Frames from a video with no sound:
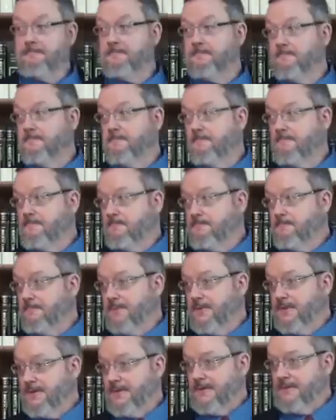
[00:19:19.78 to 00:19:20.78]

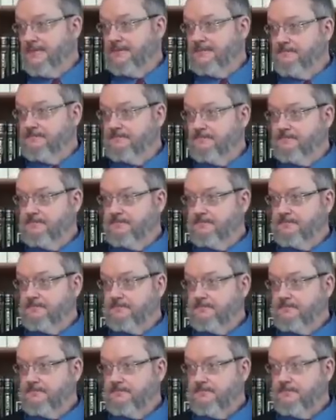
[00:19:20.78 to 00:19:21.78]

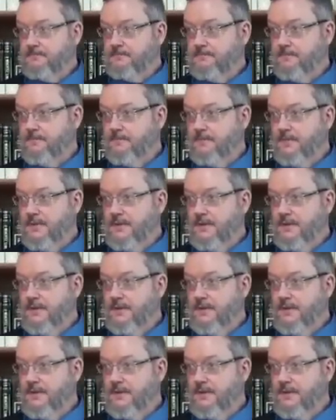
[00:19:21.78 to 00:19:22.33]
(silence)